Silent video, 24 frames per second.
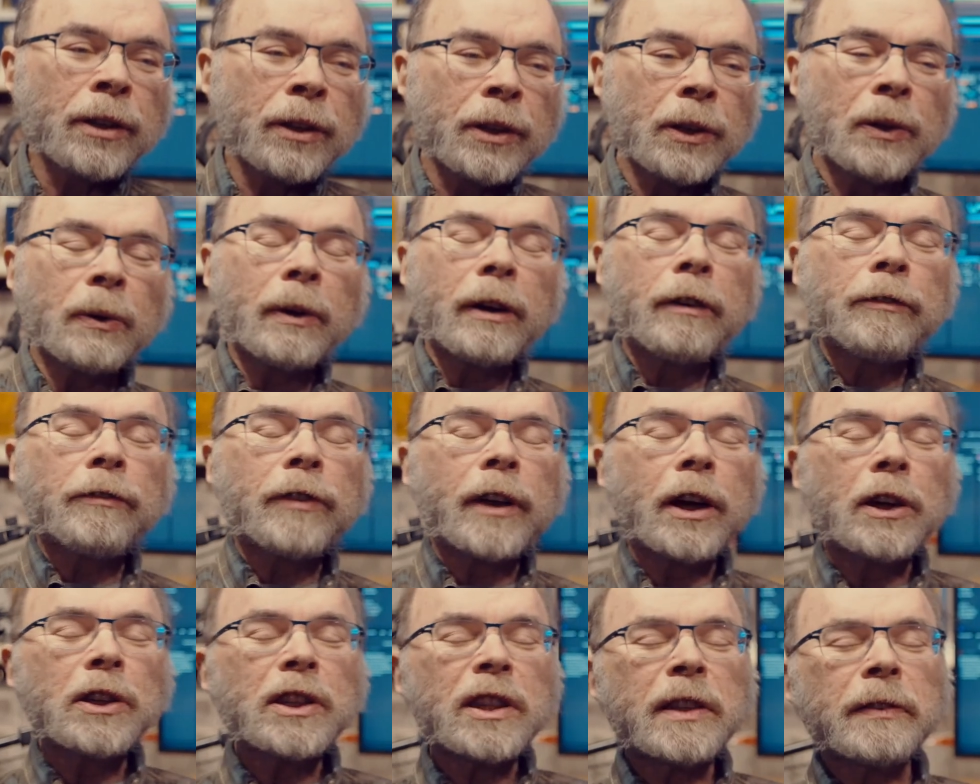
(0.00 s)
you have
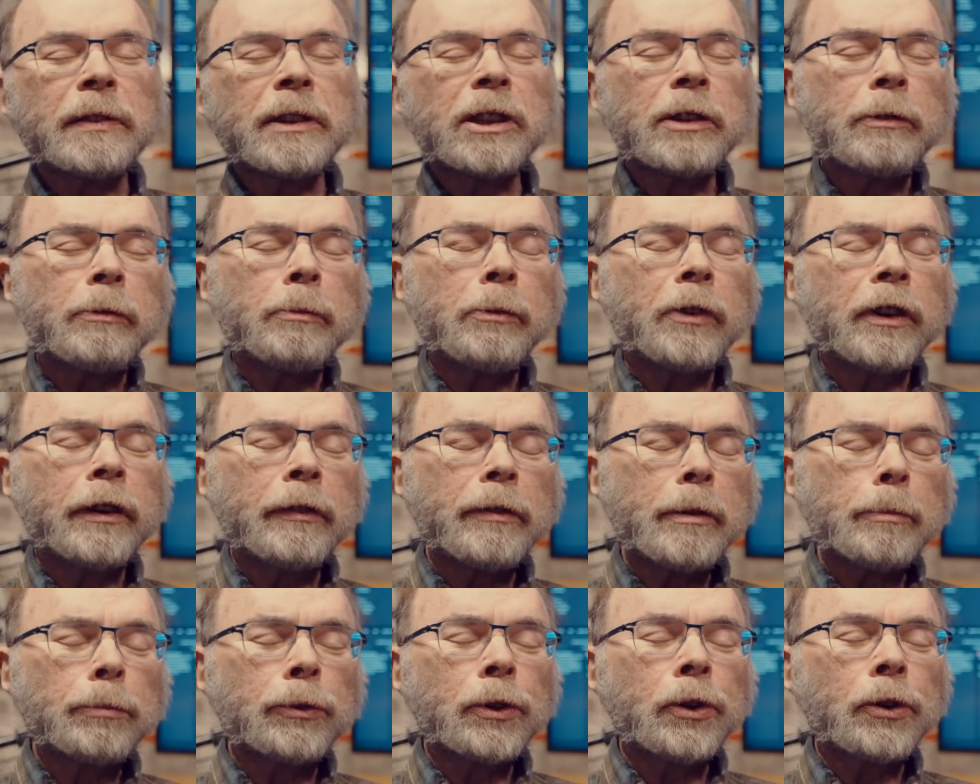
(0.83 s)
thousands of
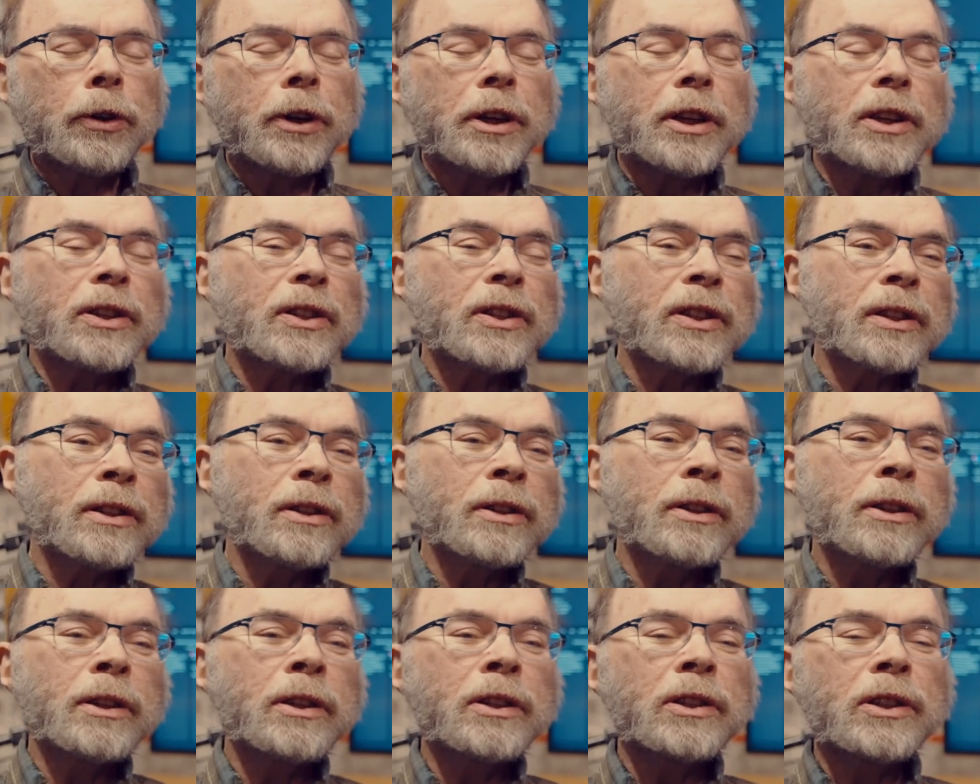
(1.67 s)
employees
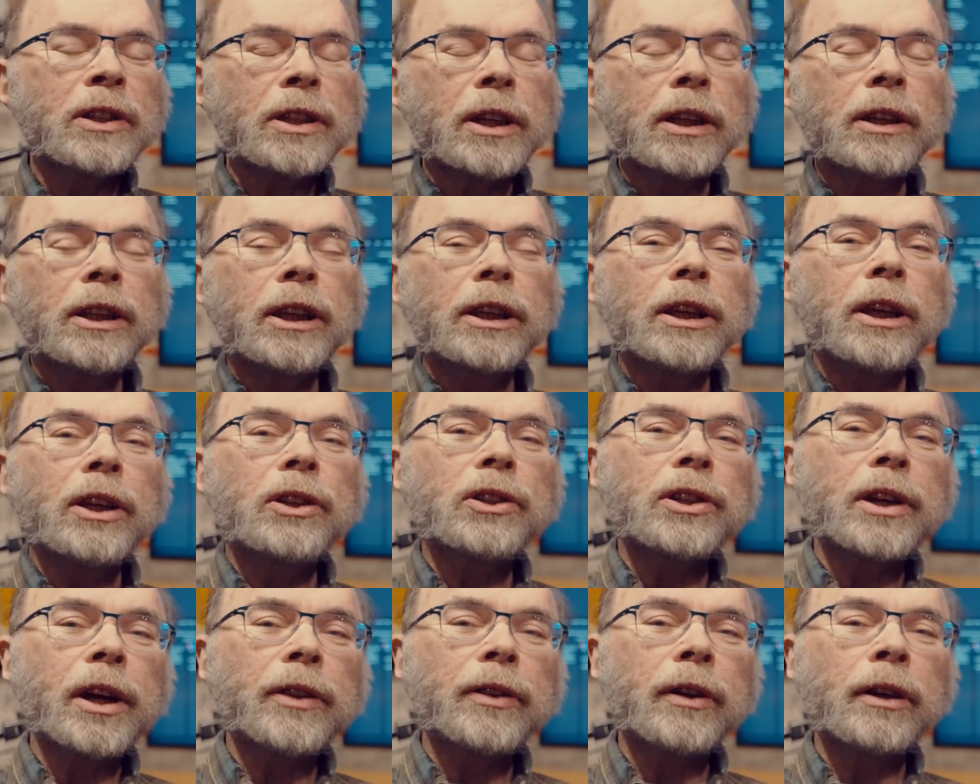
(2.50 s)
sending each
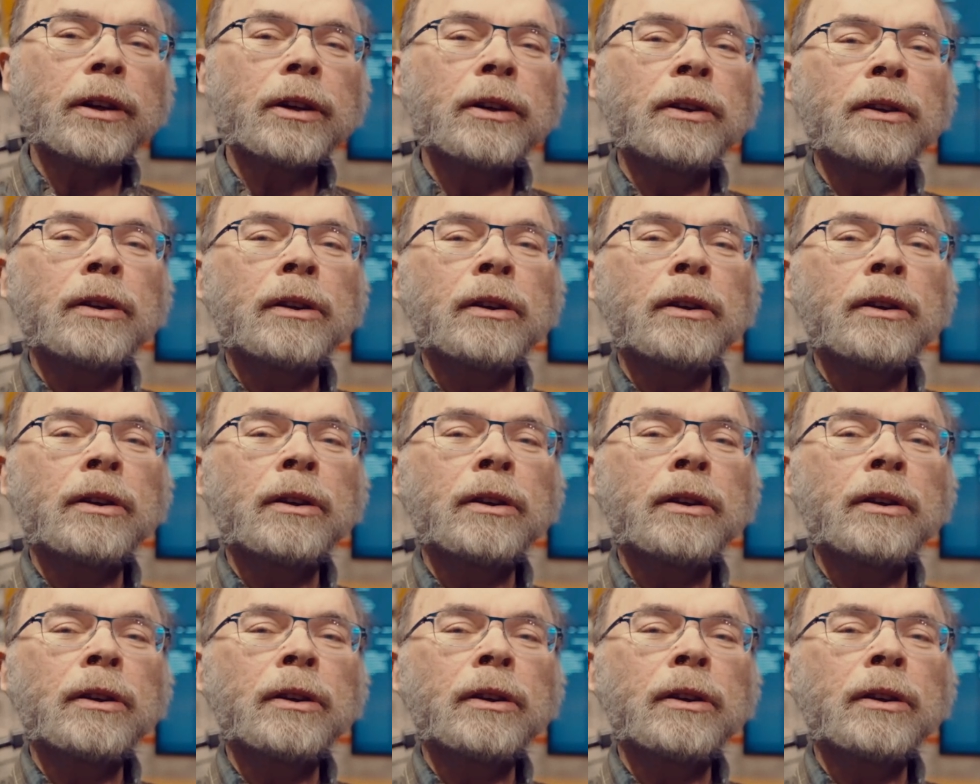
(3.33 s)
other